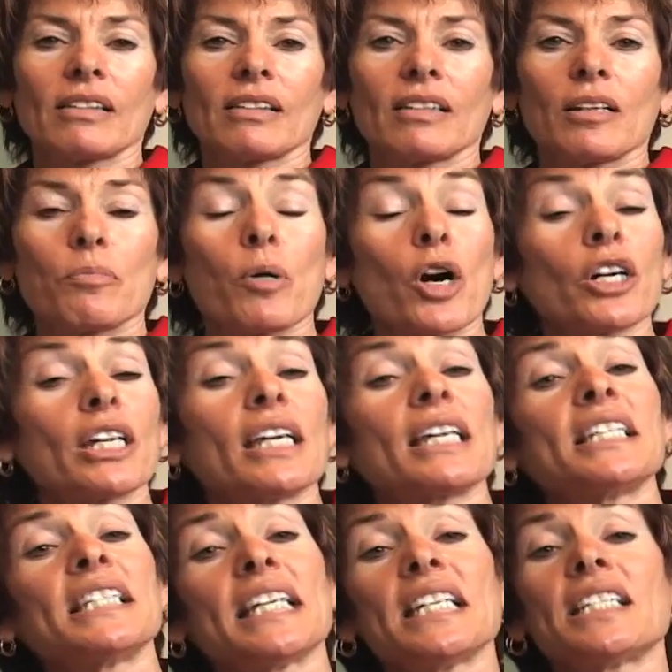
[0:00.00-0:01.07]
Parking
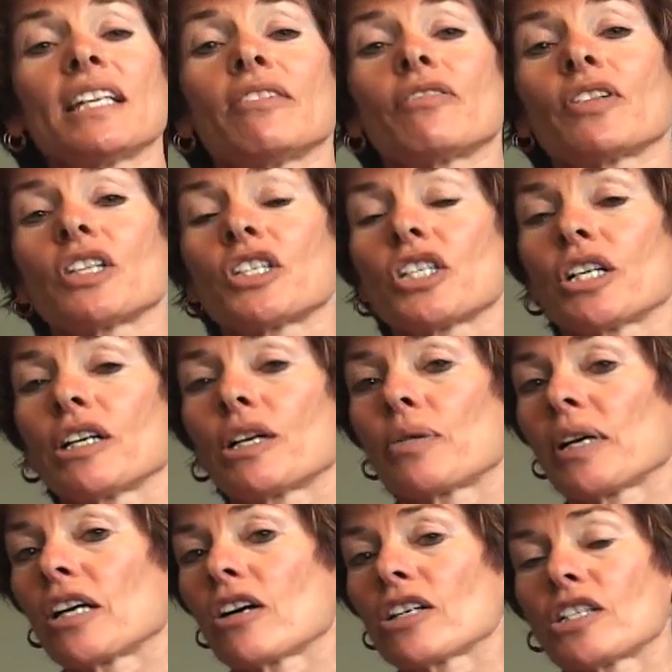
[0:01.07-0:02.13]
is easy for the Cherry
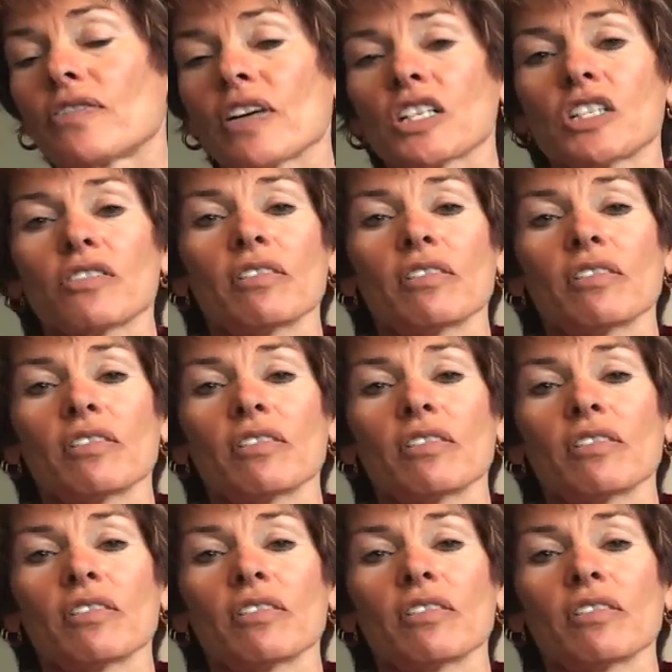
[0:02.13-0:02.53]
Creek Arts Festival